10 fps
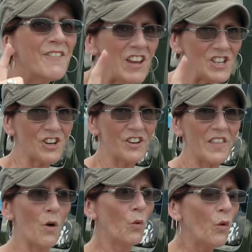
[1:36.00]
feature
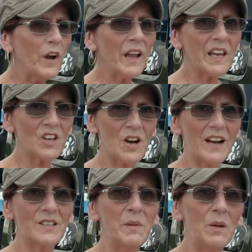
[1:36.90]
that really
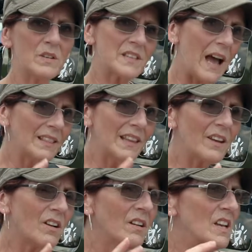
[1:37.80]
attracted me was that
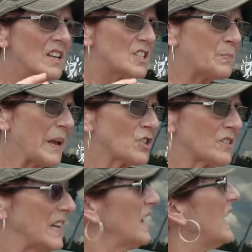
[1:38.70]
little specialty,